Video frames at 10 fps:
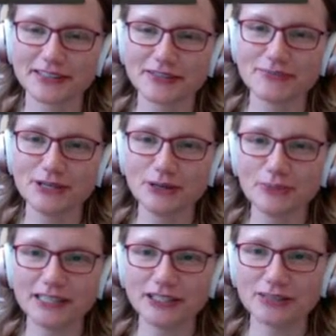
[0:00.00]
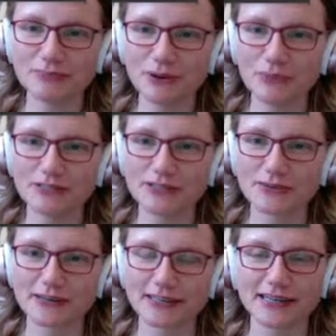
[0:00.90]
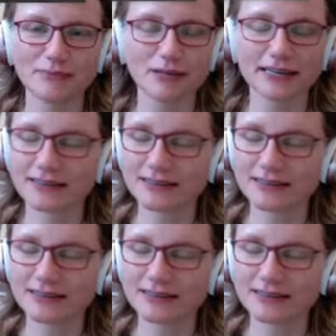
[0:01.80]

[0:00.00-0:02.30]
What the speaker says: you mention Bulbasaur, and I'm like,